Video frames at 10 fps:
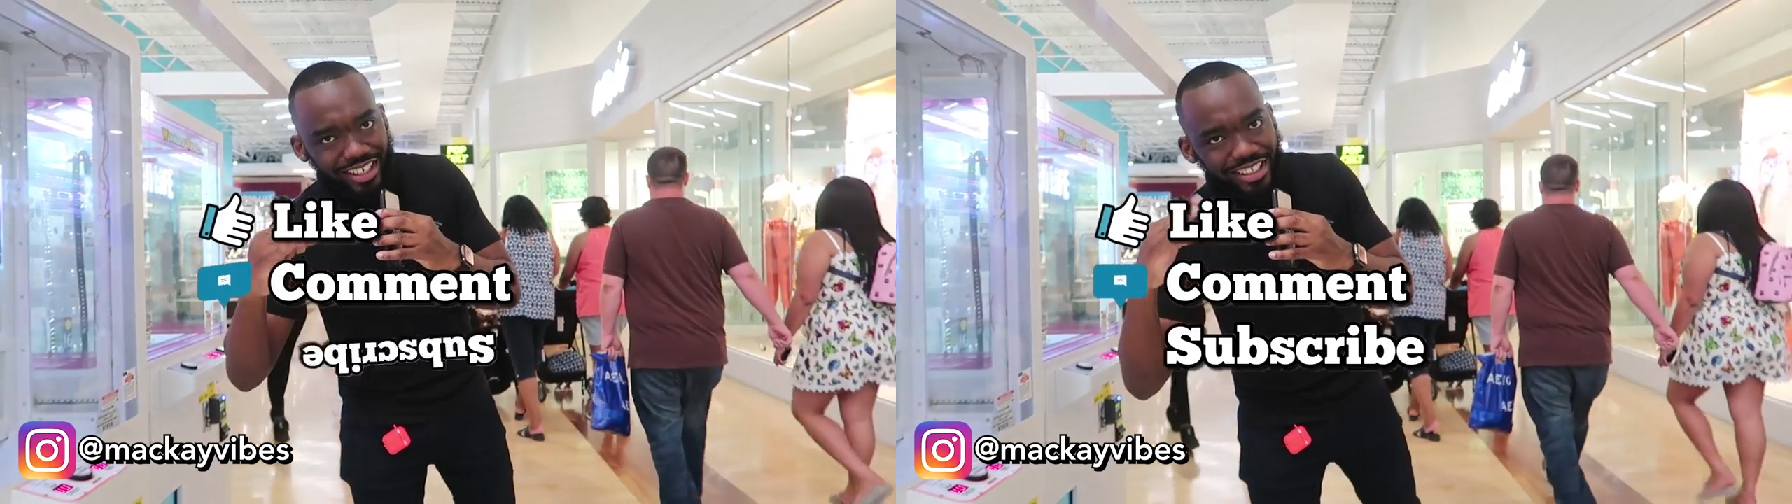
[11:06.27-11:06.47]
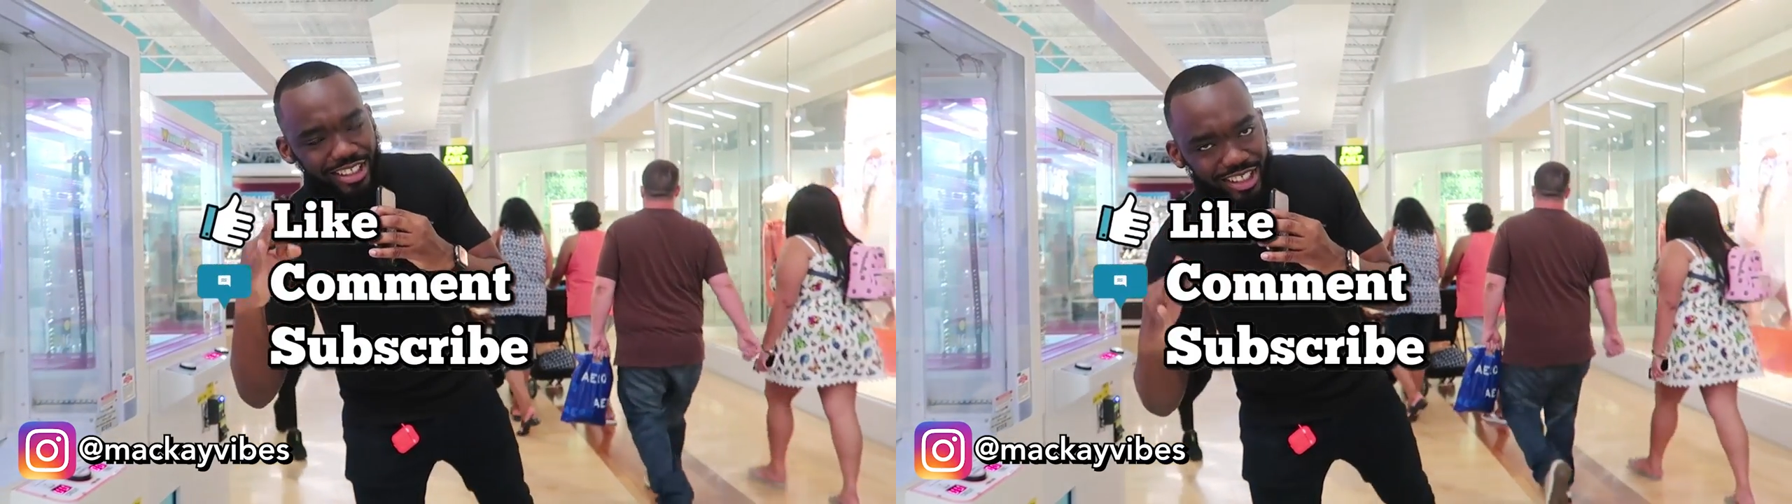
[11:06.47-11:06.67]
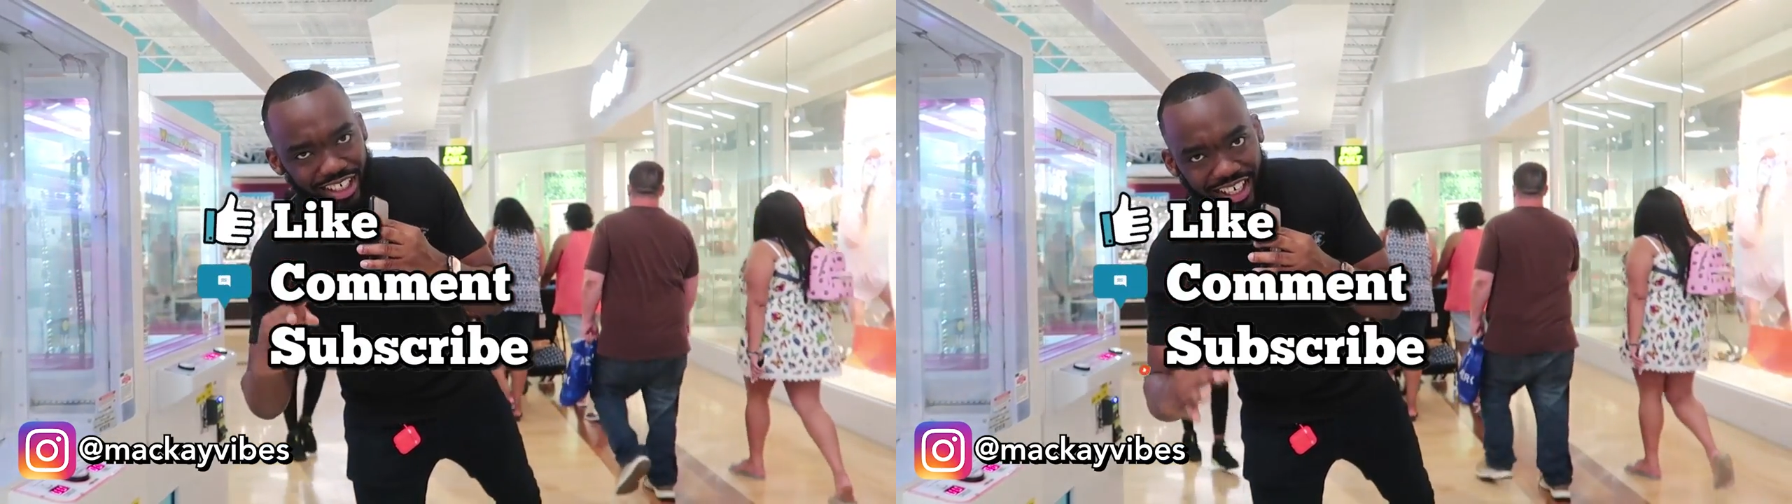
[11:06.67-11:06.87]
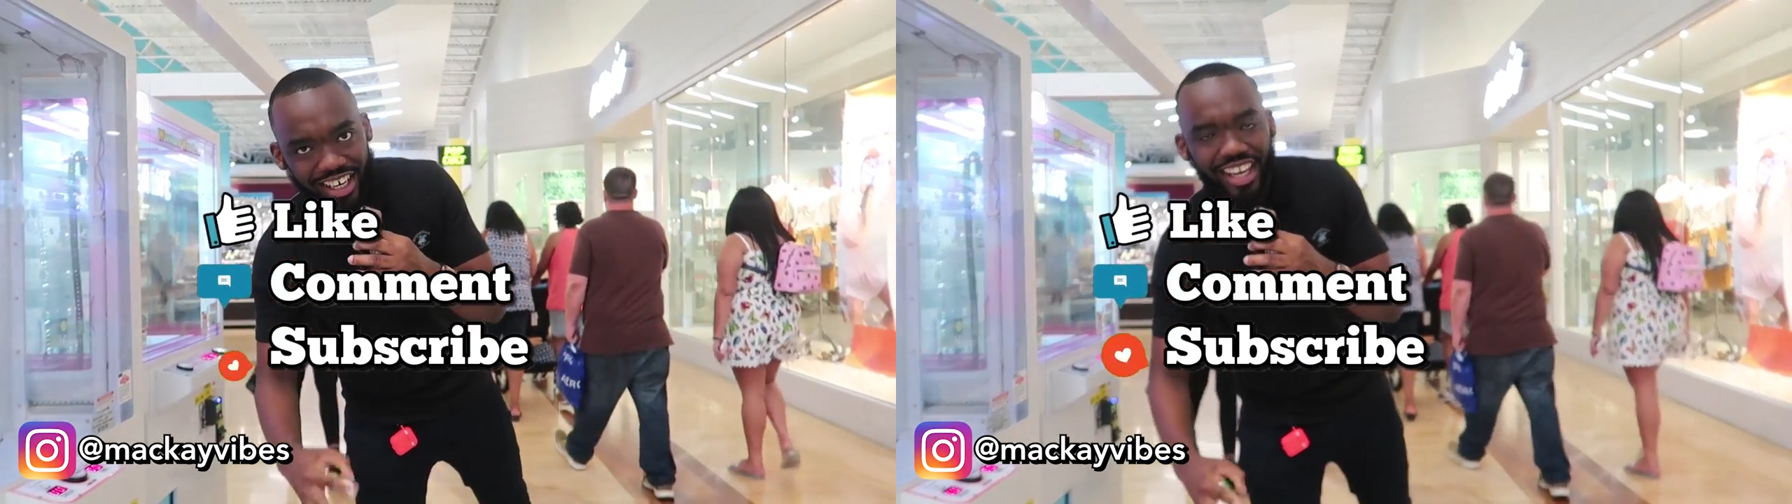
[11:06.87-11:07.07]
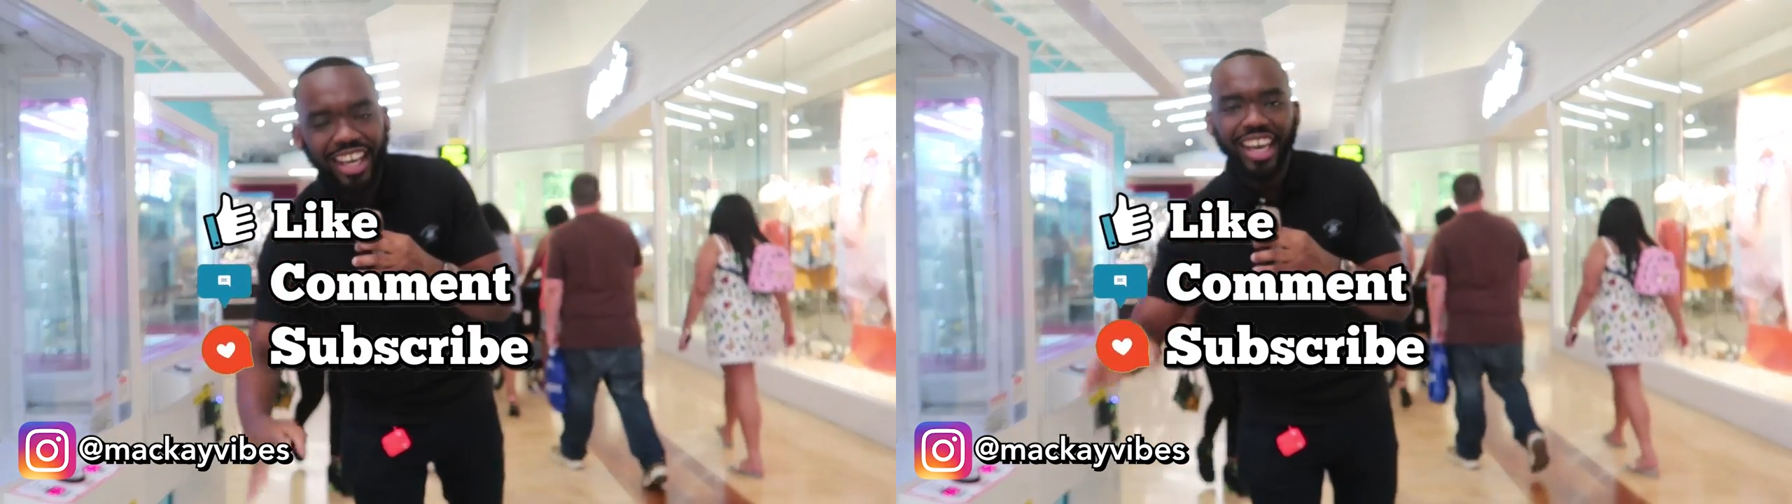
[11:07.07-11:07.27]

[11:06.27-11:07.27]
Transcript: share,